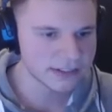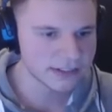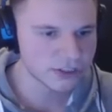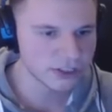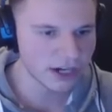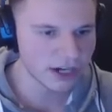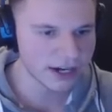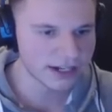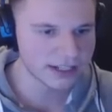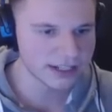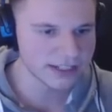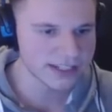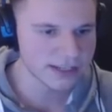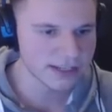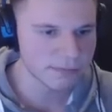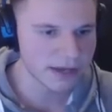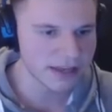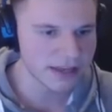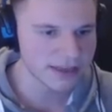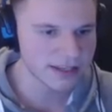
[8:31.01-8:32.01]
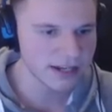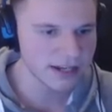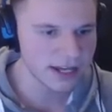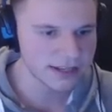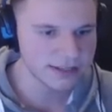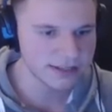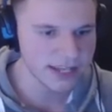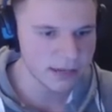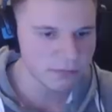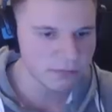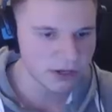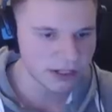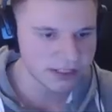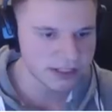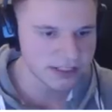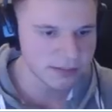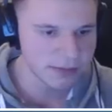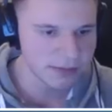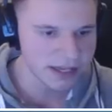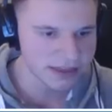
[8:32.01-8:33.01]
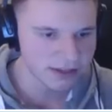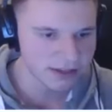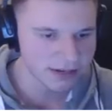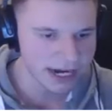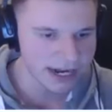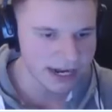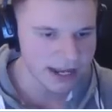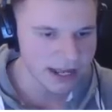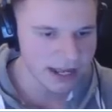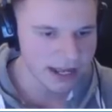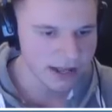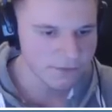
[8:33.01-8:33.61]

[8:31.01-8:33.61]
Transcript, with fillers: The shark, Elizabeth. God damn you, Elizabeth. All right.